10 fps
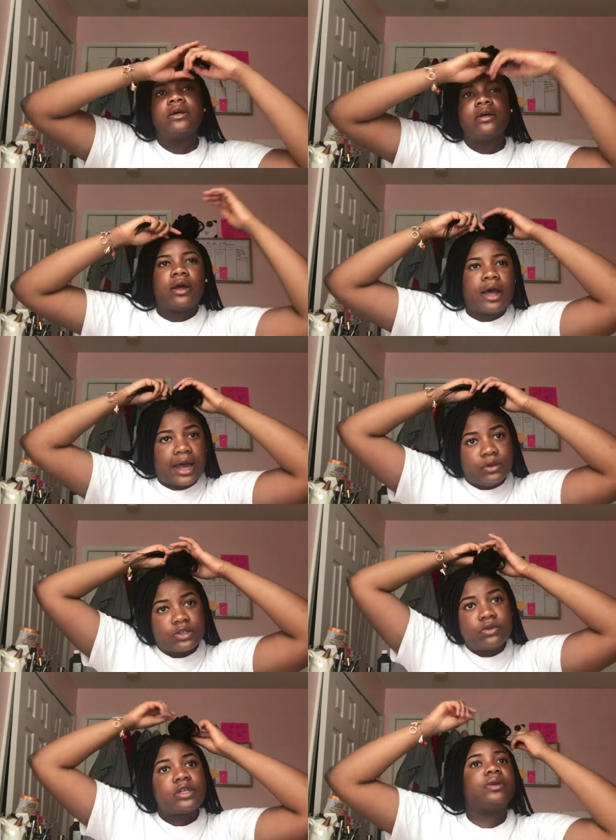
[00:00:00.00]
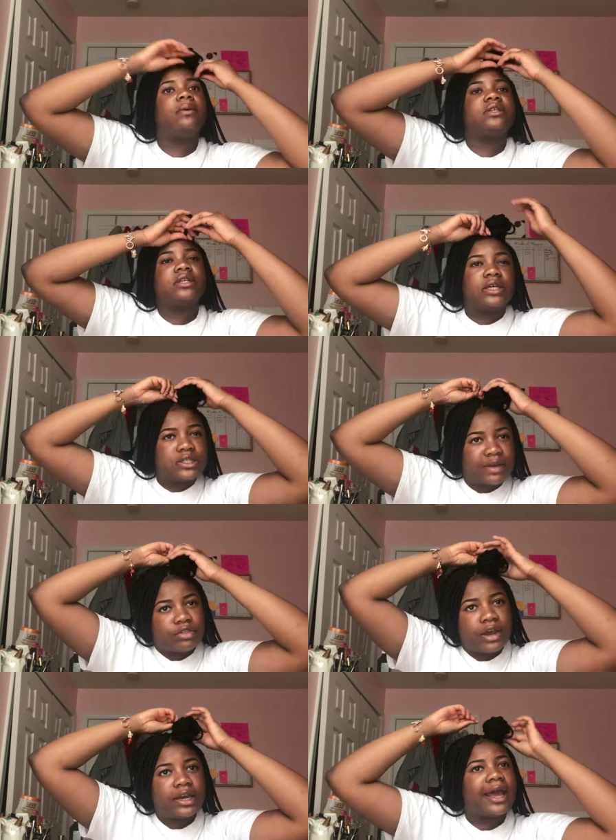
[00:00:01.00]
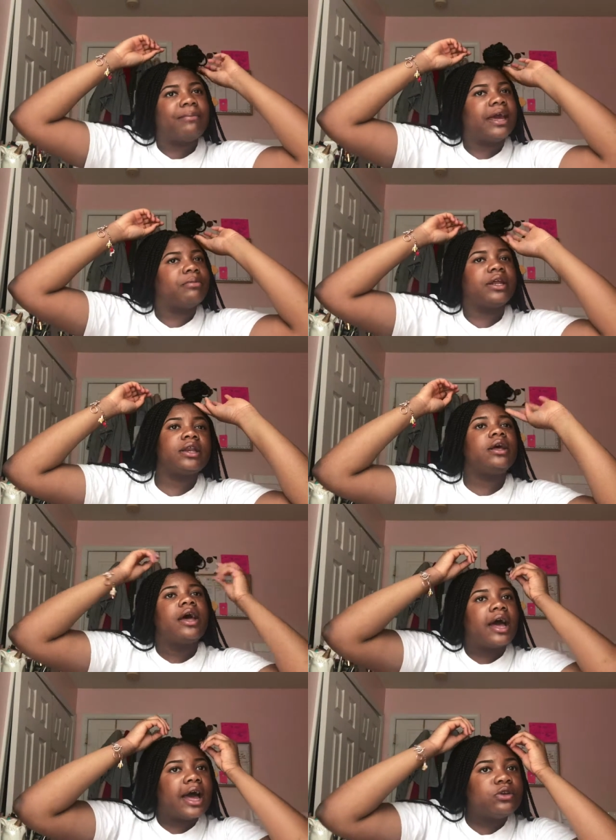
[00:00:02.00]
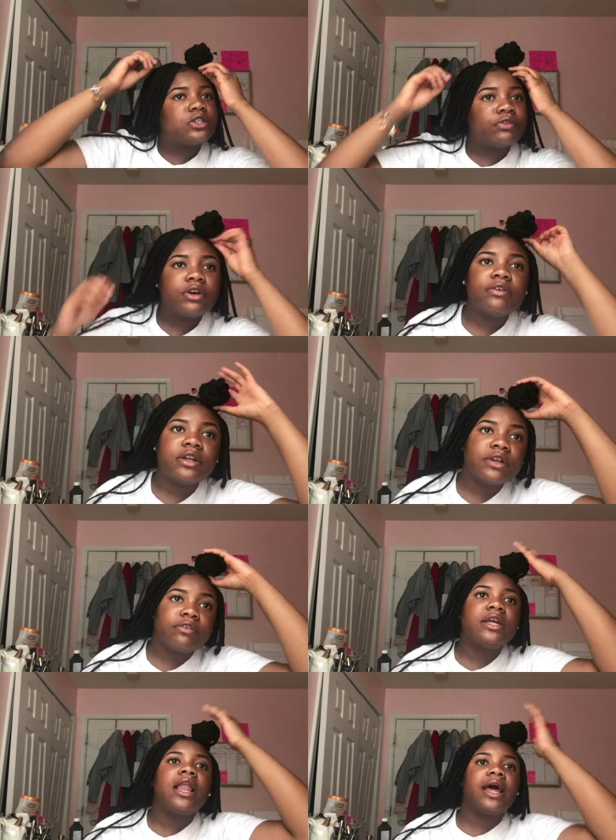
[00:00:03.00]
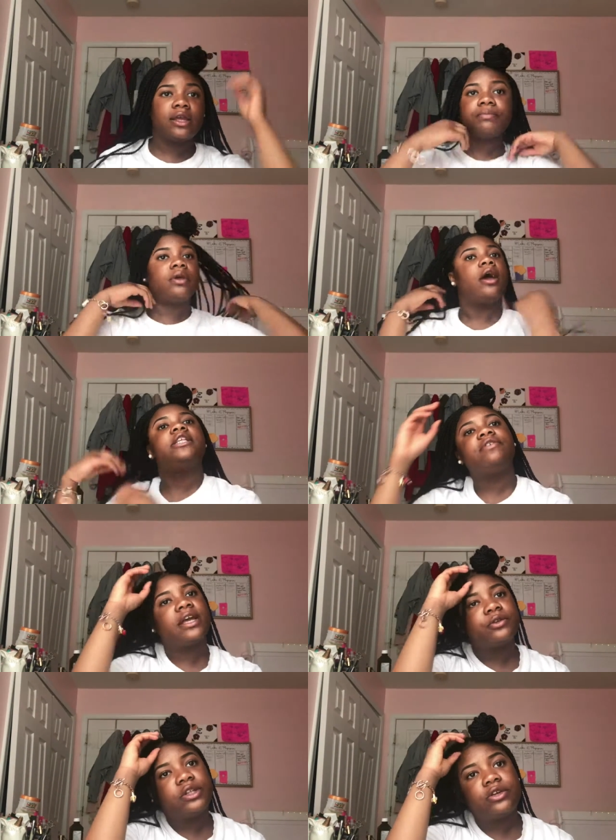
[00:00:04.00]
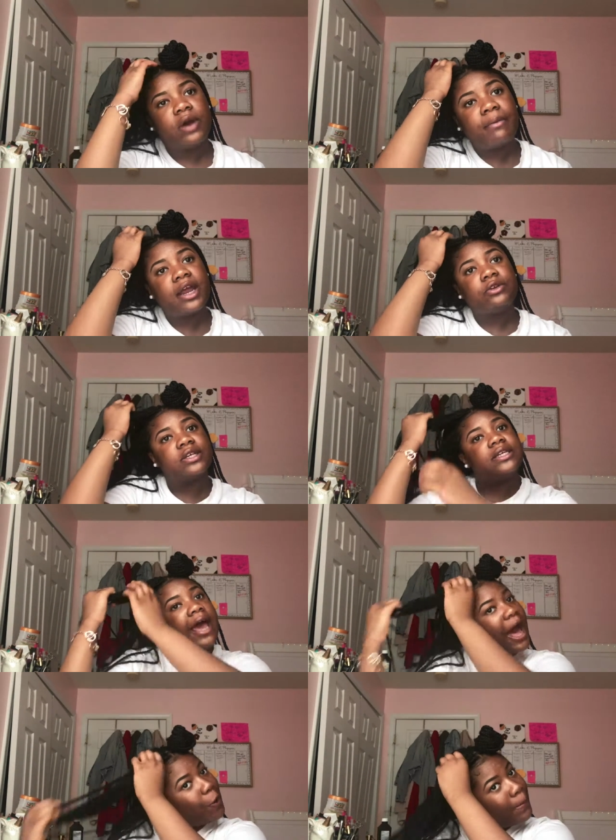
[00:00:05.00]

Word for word: like without any sound because I figured that you guys would understand the hairstyle because